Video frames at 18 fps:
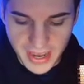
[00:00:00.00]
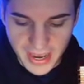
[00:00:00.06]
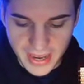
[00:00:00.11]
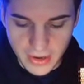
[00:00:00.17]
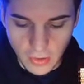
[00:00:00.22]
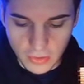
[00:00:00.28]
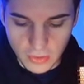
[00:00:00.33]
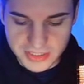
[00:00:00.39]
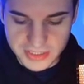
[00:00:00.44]
and
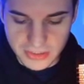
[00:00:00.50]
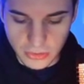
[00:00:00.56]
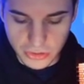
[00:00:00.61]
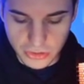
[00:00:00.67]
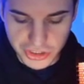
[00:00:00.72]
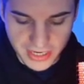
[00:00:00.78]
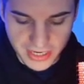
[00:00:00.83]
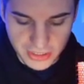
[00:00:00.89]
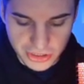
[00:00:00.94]
all these little
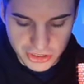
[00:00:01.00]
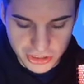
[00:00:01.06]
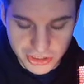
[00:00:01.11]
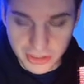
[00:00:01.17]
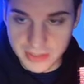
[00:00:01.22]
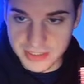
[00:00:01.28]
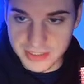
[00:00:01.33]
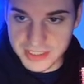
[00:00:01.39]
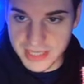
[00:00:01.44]
challenges
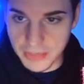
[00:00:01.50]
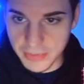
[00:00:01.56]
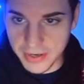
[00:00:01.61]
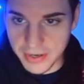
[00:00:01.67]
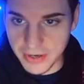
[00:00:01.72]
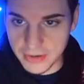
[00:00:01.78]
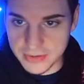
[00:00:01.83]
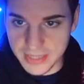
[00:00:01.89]
on the side right here,